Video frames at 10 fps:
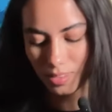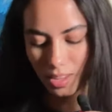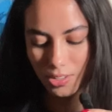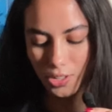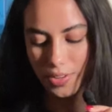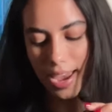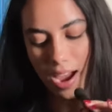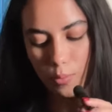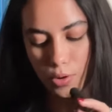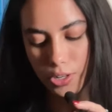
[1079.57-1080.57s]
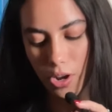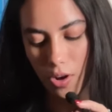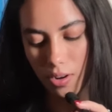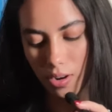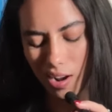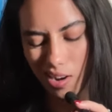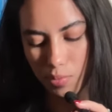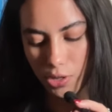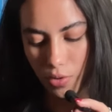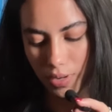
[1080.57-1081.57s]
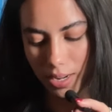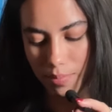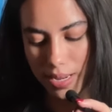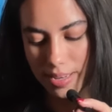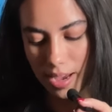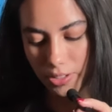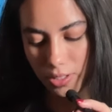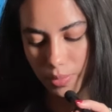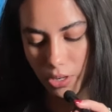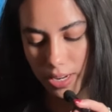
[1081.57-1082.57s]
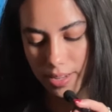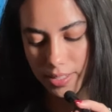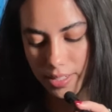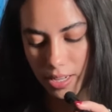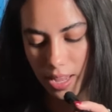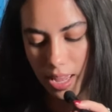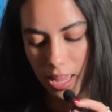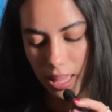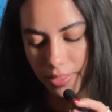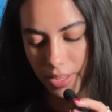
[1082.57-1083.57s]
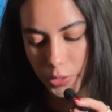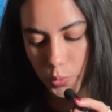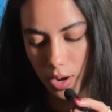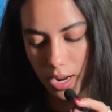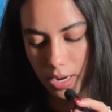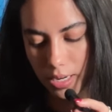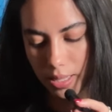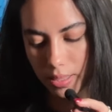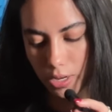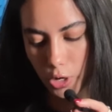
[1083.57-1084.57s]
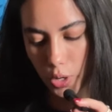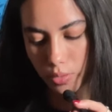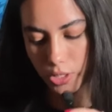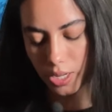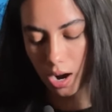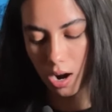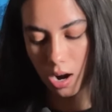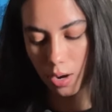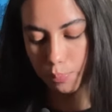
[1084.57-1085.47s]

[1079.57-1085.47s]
So yeah, I would not recommend that, to be honest. This one, the notes are